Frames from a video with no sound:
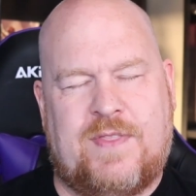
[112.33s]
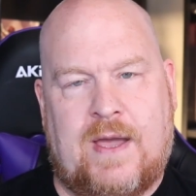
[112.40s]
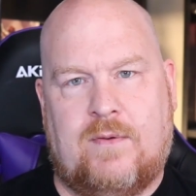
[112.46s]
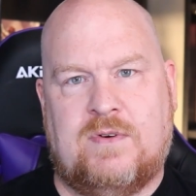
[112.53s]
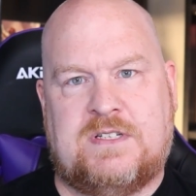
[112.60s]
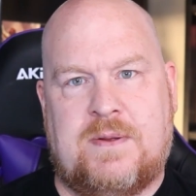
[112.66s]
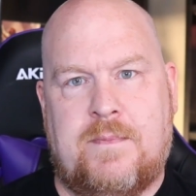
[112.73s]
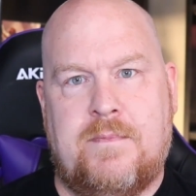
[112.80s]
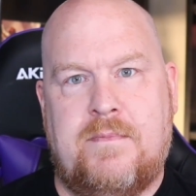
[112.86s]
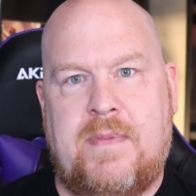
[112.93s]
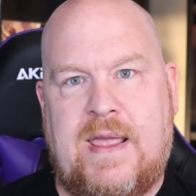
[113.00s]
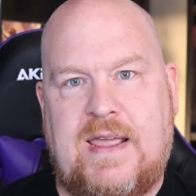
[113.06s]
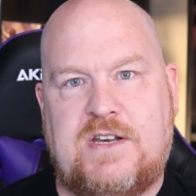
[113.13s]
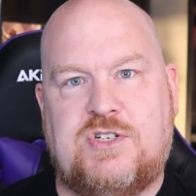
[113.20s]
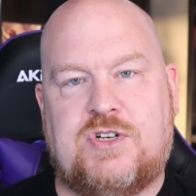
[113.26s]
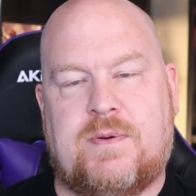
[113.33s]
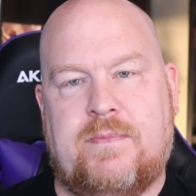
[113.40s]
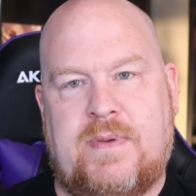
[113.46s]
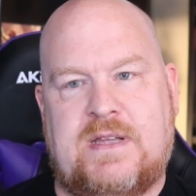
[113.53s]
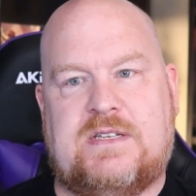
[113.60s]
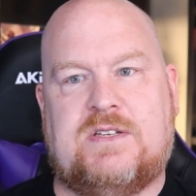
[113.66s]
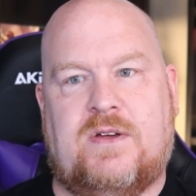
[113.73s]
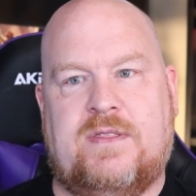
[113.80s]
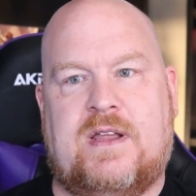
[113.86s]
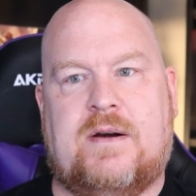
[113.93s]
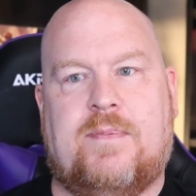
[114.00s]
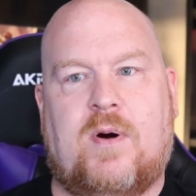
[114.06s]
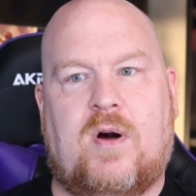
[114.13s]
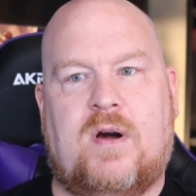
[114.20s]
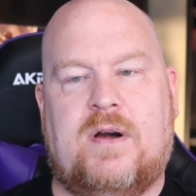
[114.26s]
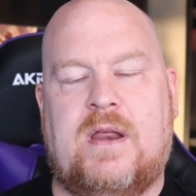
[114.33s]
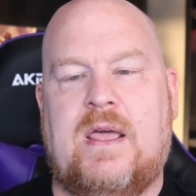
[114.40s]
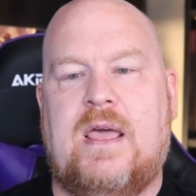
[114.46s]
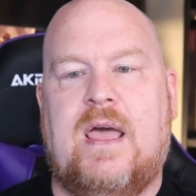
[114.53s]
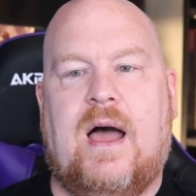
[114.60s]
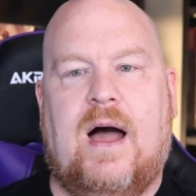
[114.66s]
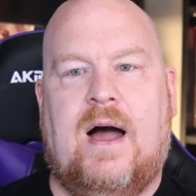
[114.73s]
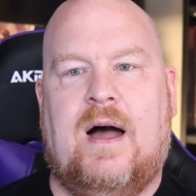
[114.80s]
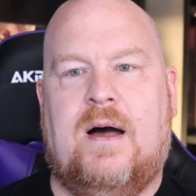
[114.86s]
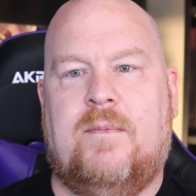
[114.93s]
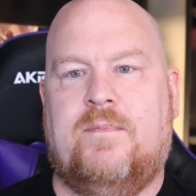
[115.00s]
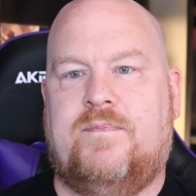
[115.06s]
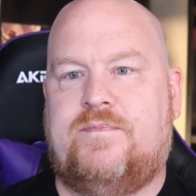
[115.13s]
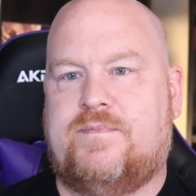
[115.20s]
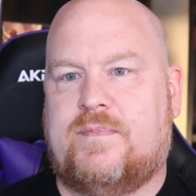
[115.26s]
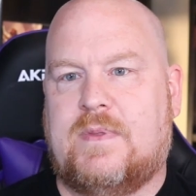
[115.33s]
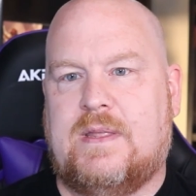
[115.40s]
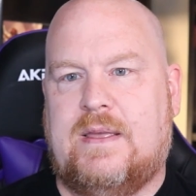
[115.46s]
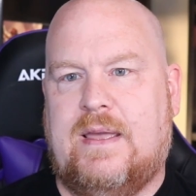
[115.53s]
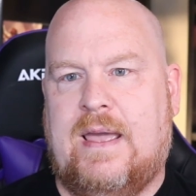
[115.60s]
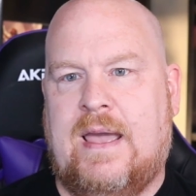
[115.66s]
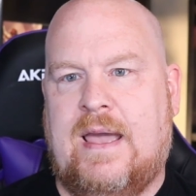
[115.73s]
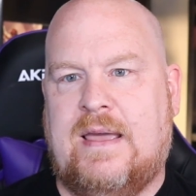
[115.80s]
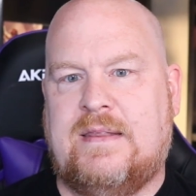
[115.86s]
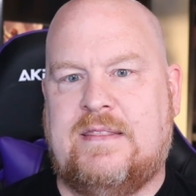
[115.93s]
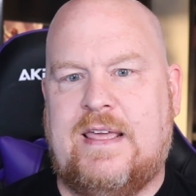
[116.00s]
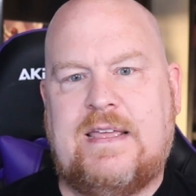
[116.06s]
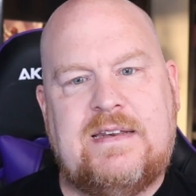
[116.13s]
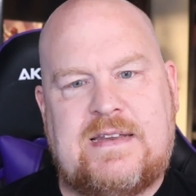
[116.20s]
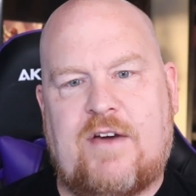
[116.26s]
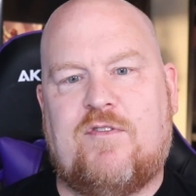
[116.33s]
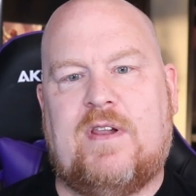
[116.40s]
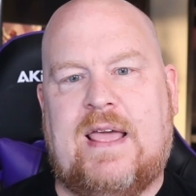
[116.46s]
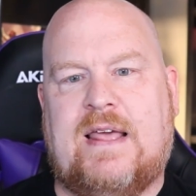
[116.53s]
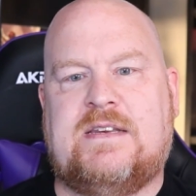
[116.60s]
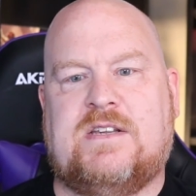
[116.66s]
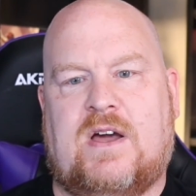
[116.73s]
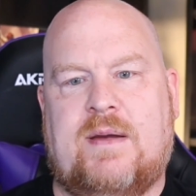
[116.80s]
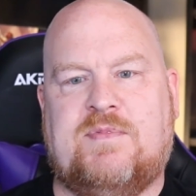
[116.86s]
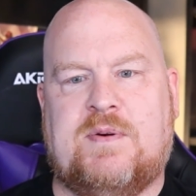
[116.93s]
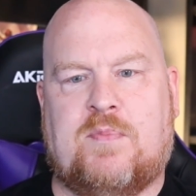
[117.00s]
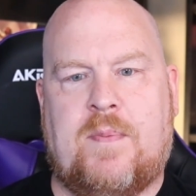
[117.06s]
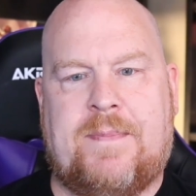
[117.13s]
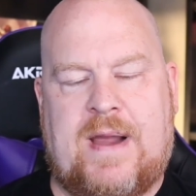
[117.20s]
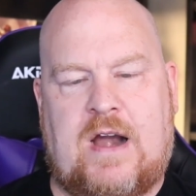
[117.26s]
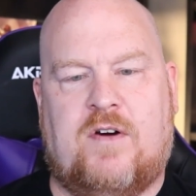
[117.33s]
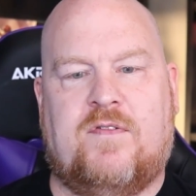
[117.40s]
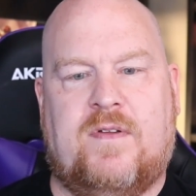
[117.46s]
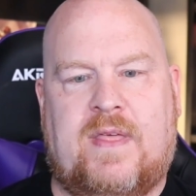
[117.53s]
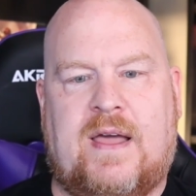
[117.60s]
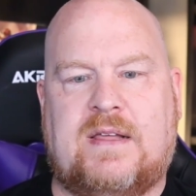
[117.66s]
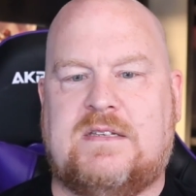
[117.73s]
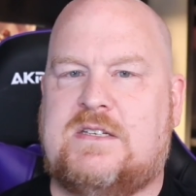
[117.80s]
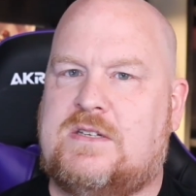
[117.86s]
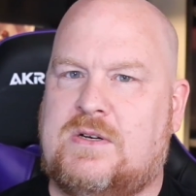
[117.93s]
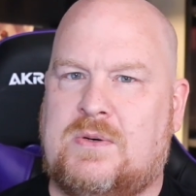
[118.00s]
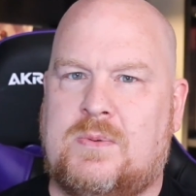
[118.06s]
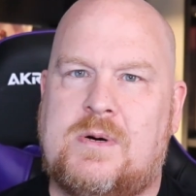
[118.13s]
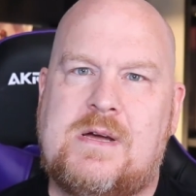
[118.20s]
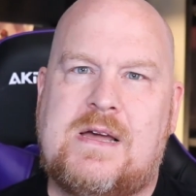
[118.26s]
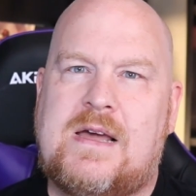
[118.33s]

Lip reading: That was a major miss on their part, and they definitely had time to prepare for that. So